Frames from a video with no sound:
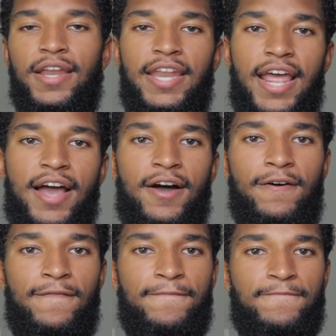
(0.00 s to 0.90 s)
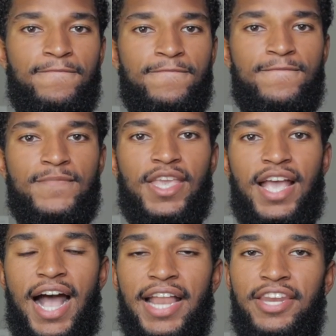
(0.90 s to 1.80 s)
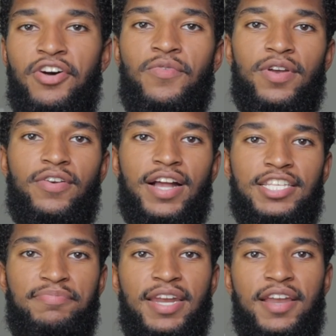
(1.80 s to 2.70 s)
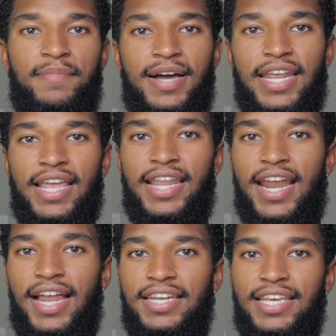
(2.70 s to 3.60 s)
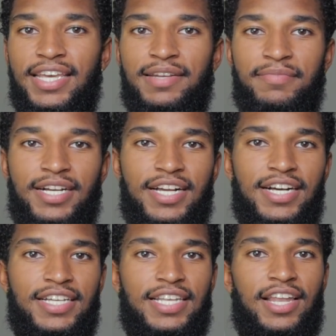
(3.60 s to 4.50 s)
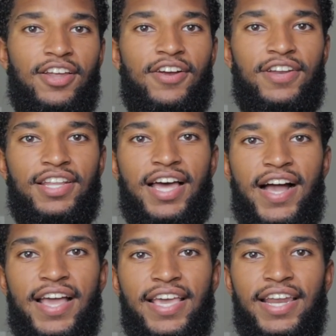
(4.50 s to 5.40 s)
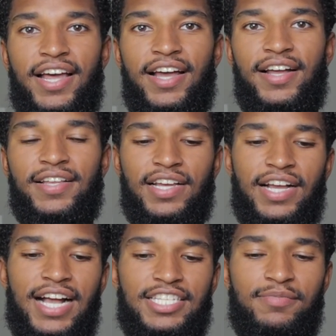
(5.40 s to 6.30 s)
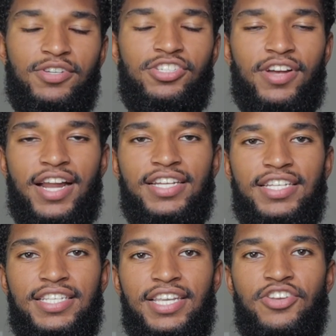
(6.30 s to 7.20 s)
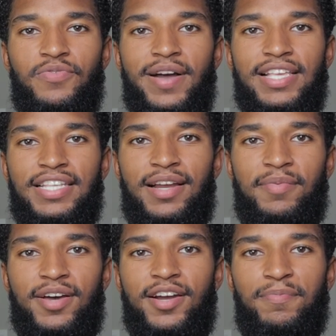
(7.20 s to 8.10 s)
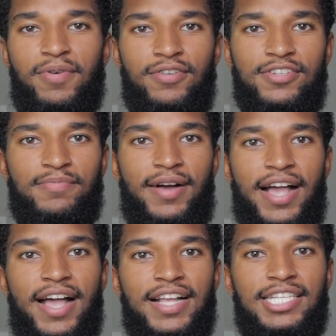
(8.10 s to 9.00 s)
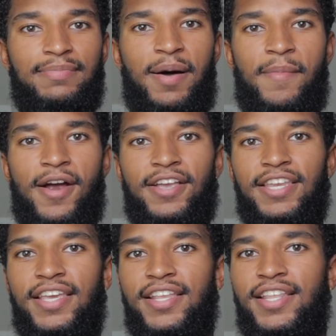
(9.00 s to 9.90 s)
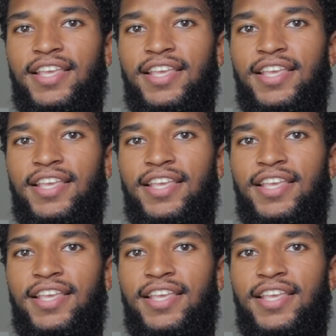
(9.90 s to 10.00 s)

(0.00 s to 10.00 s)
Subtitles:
Now, I don't regret spending the money that I did, because I learned a lot and I got some new strategies and new ways that I'm gonna approach my ads and my marketing.